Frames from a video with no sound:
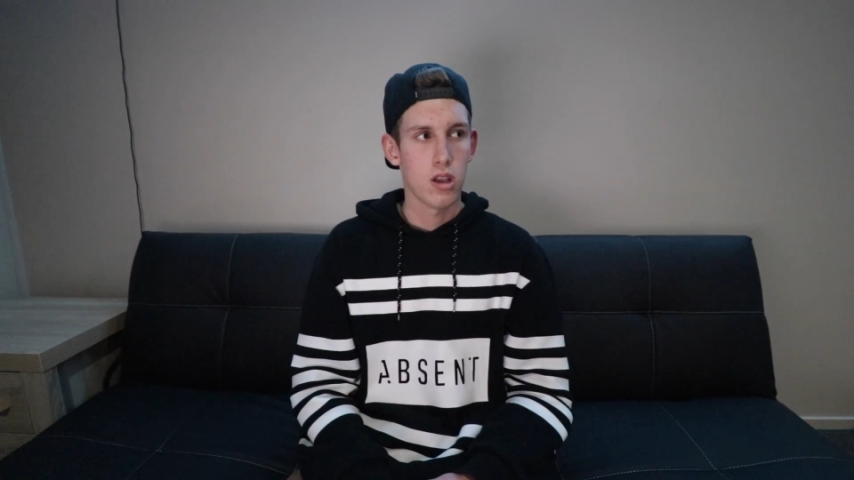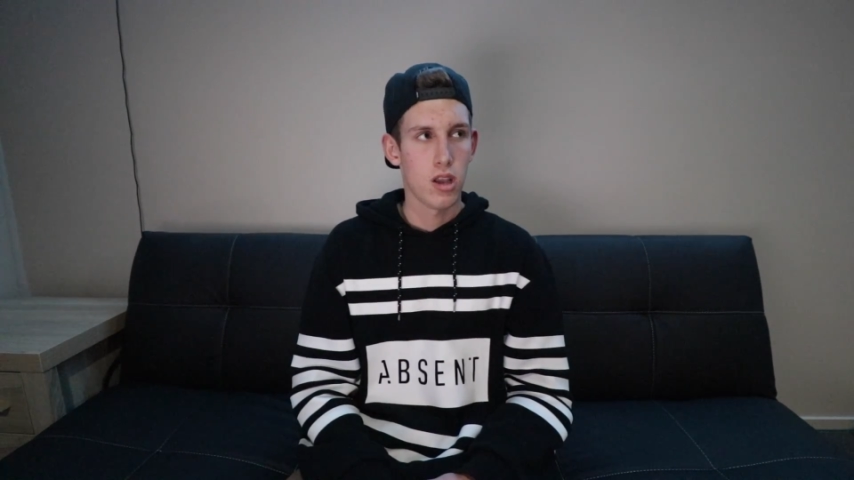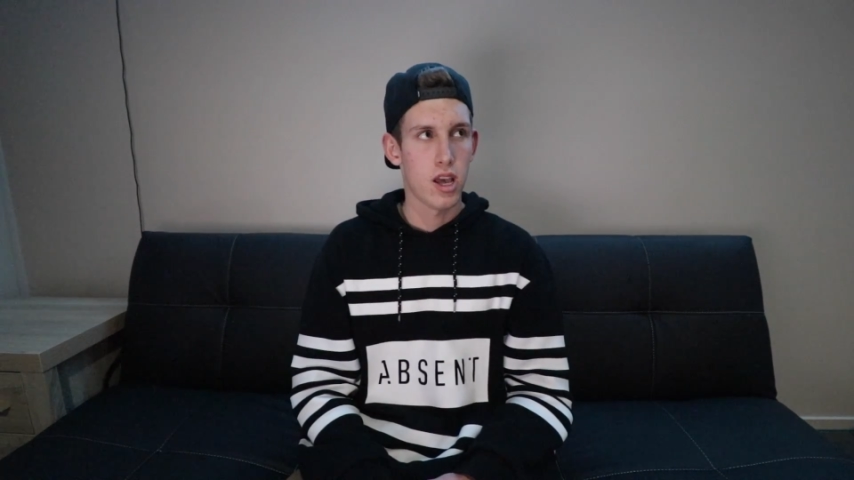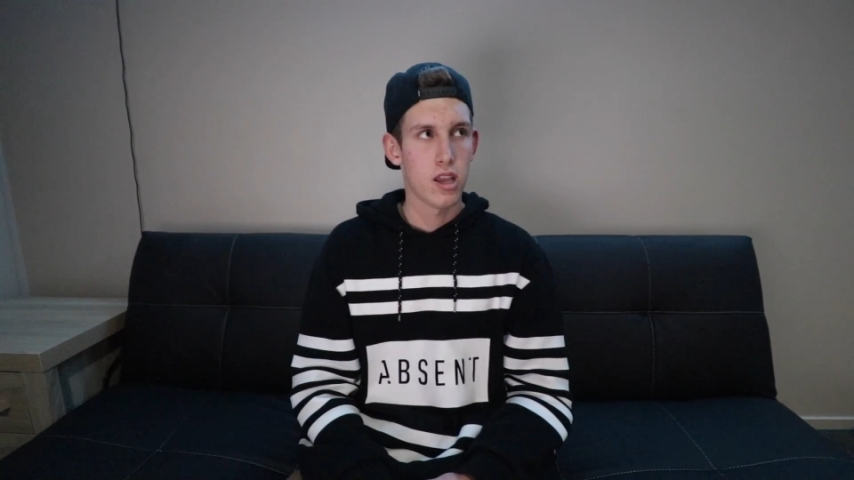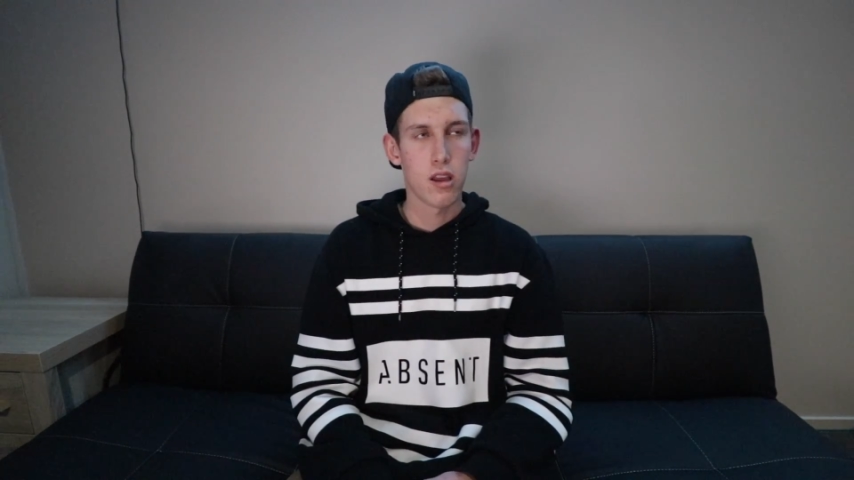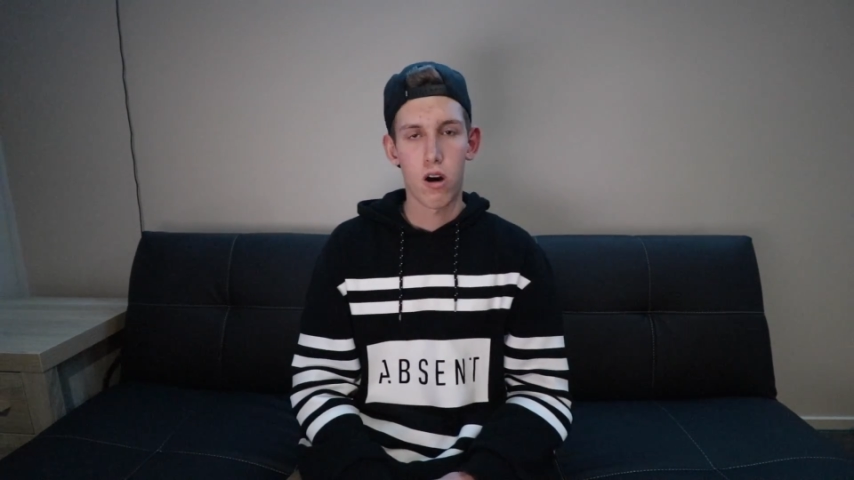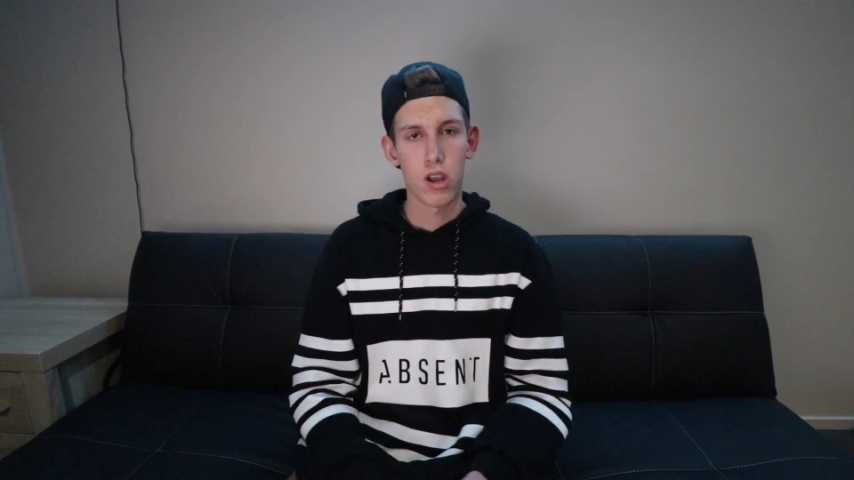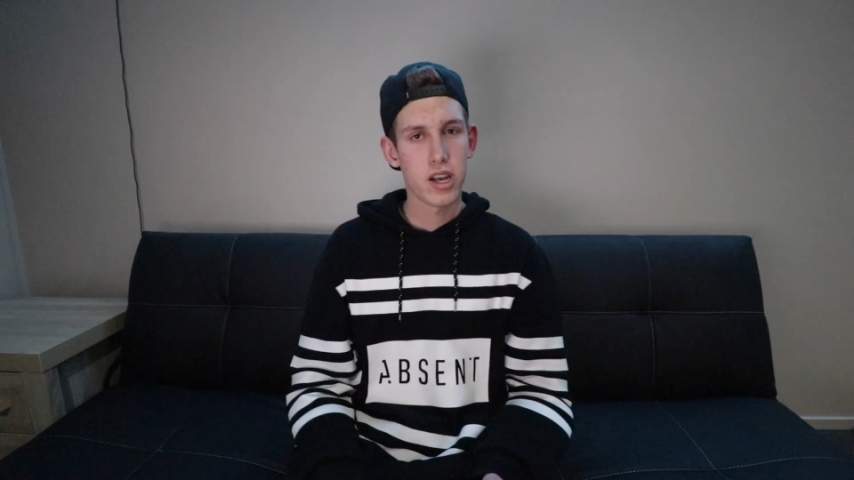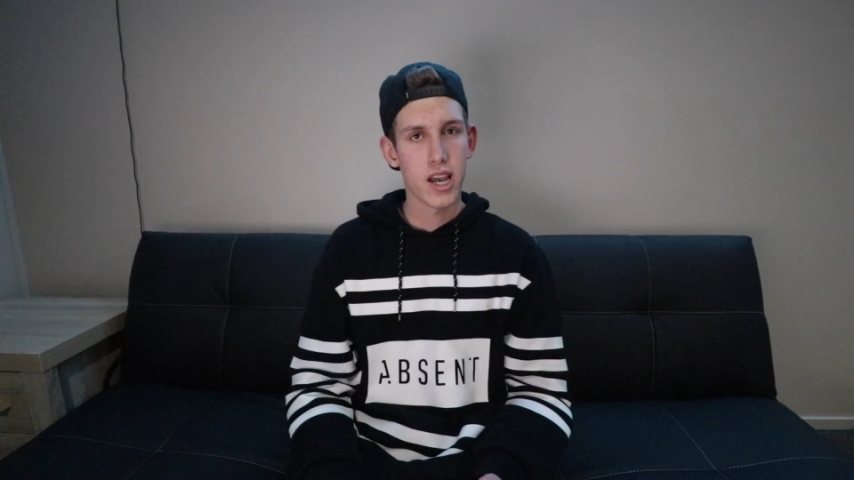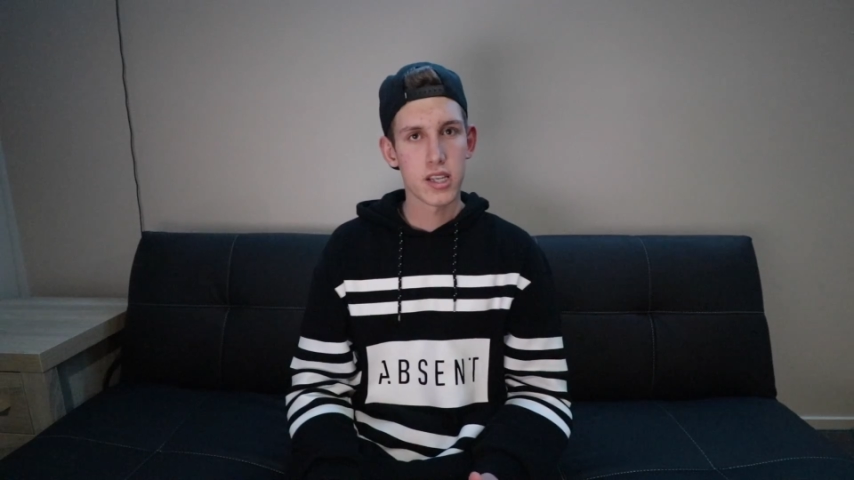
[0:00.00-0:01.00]
Like in the
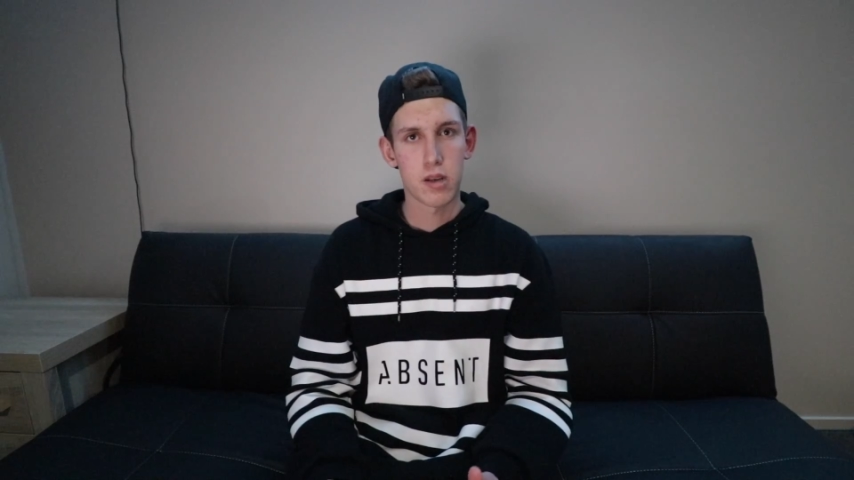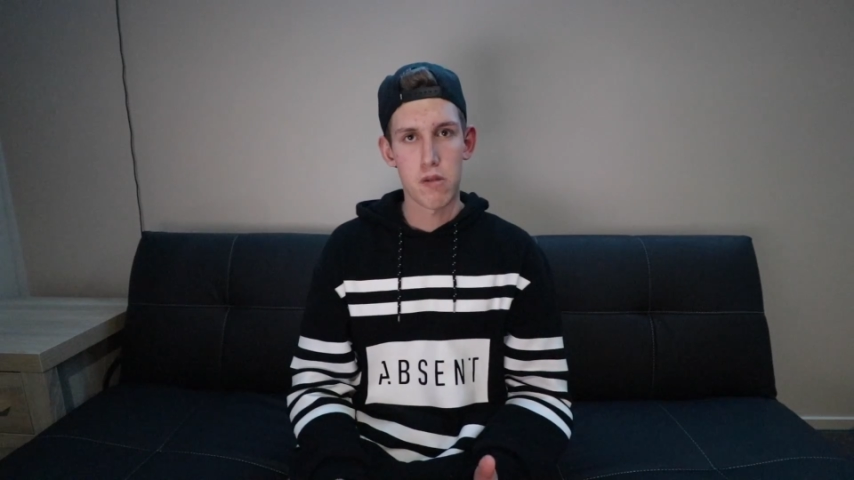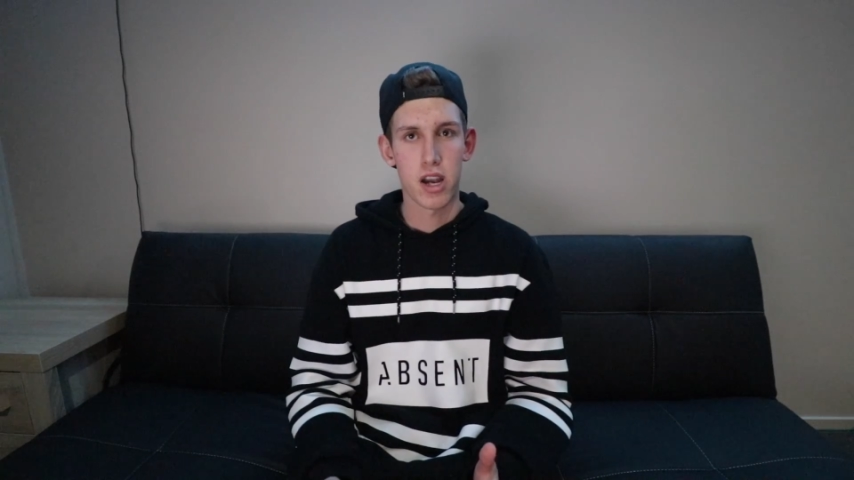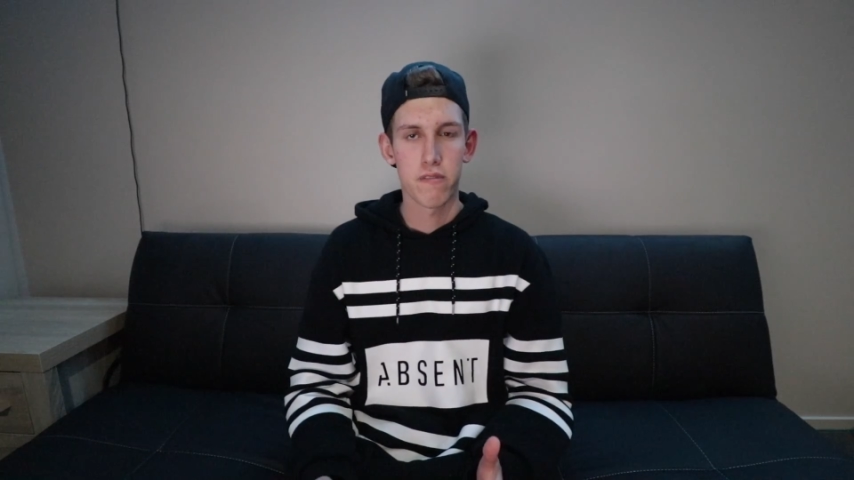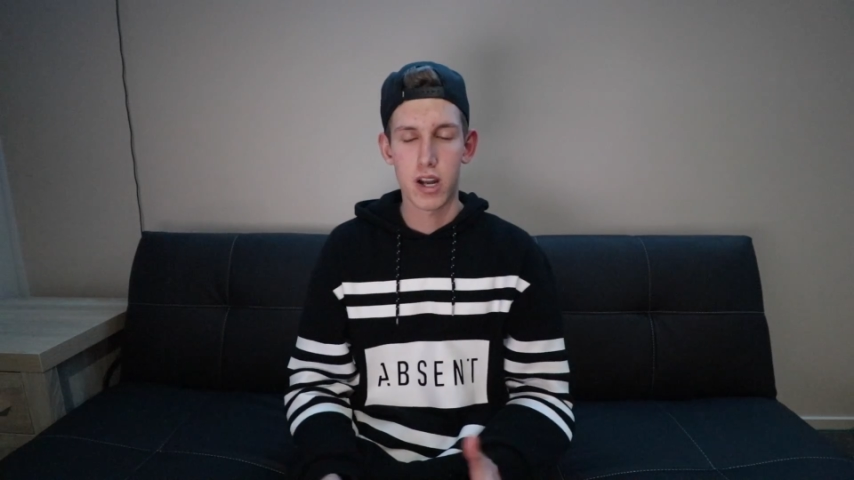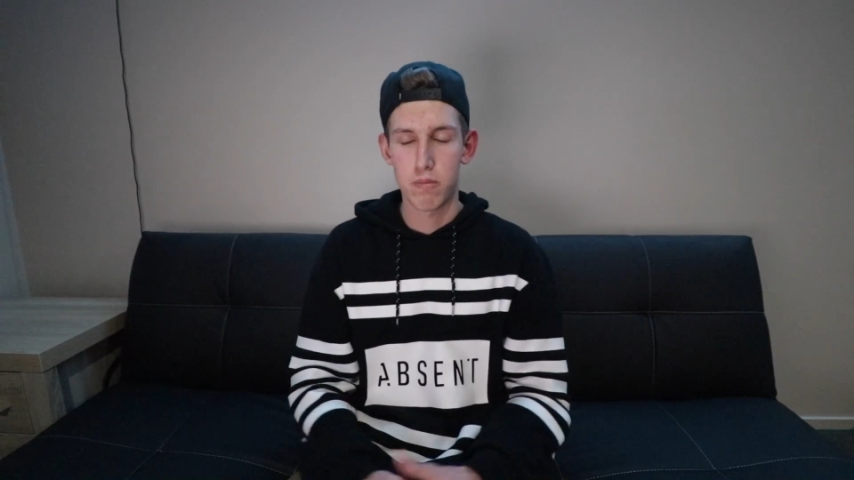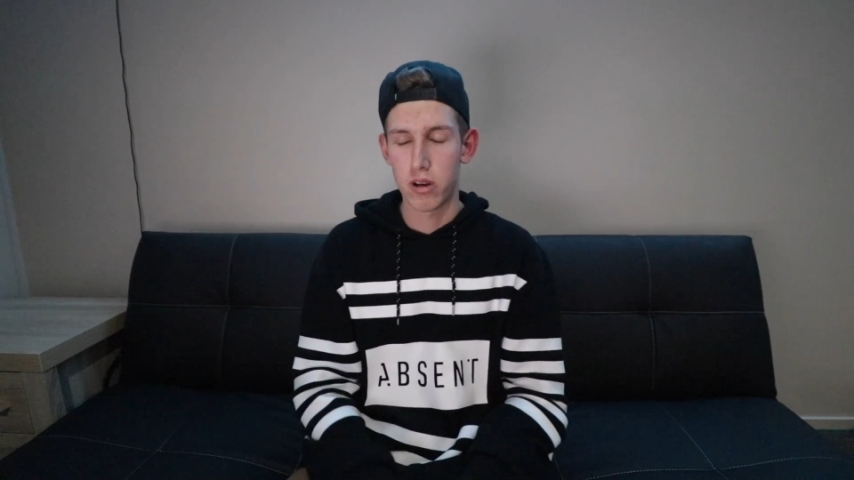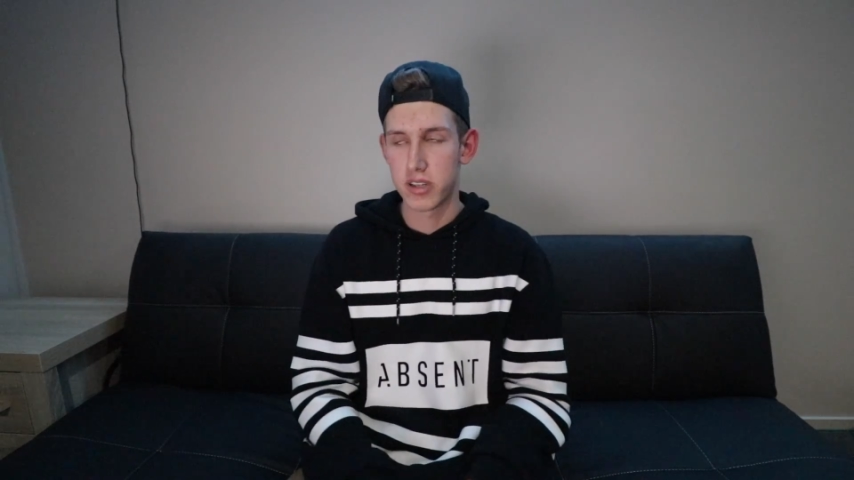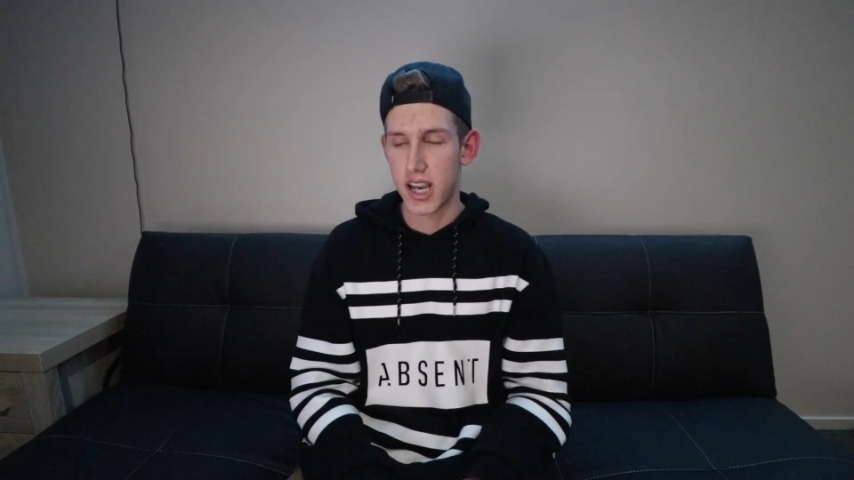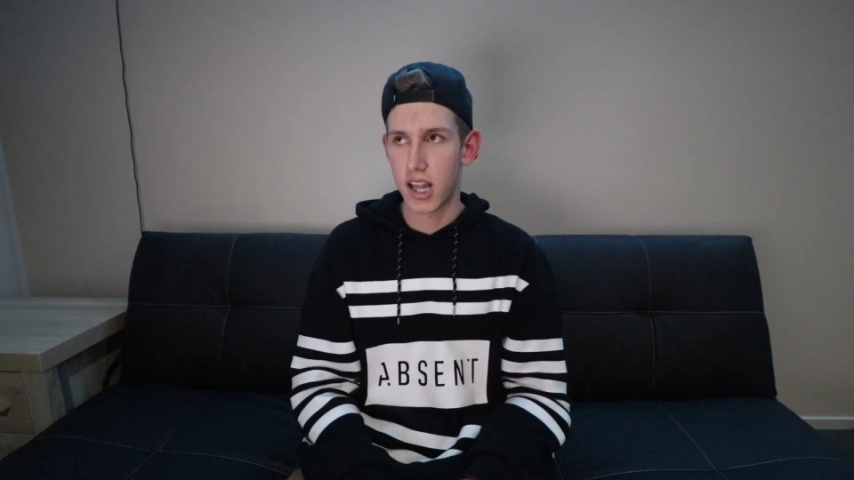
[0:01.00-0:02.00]
holidays I might even
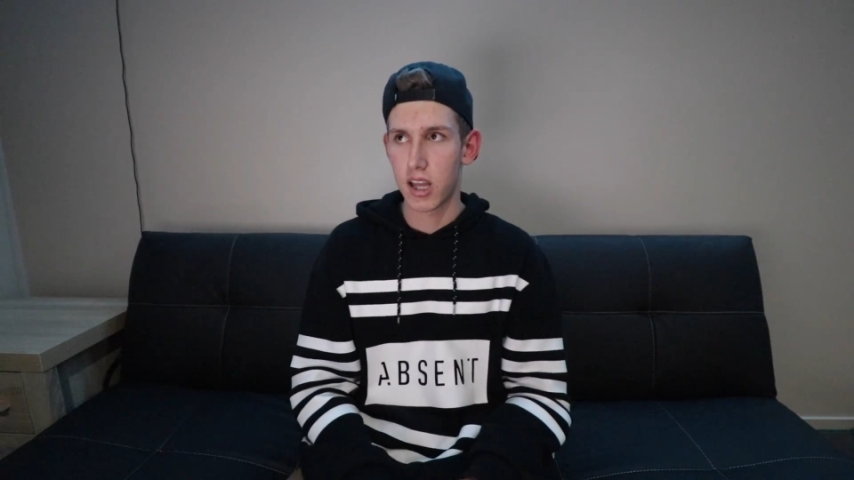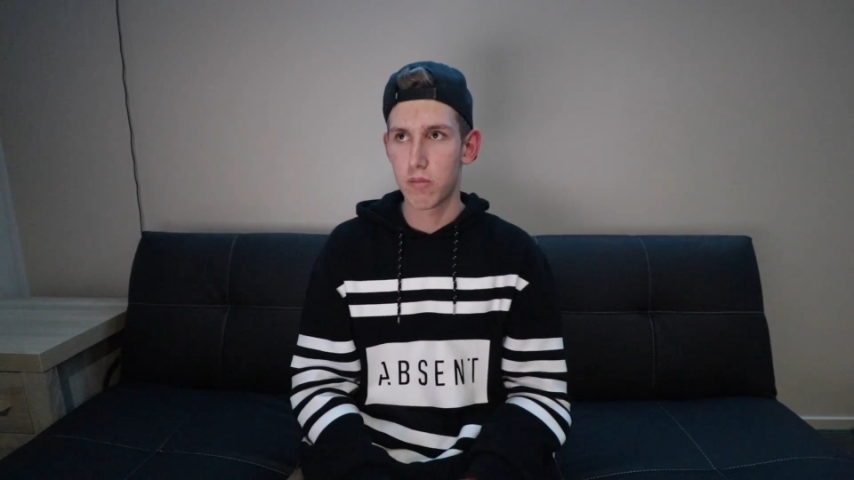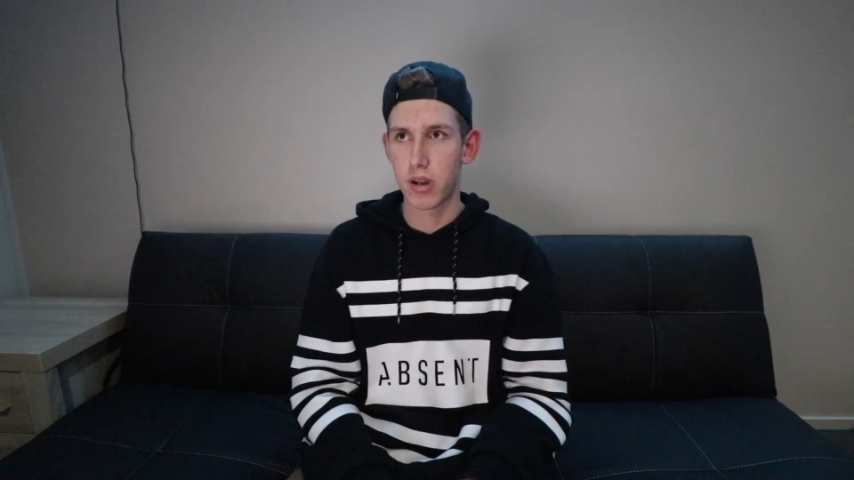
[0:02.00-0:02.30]
upload daily,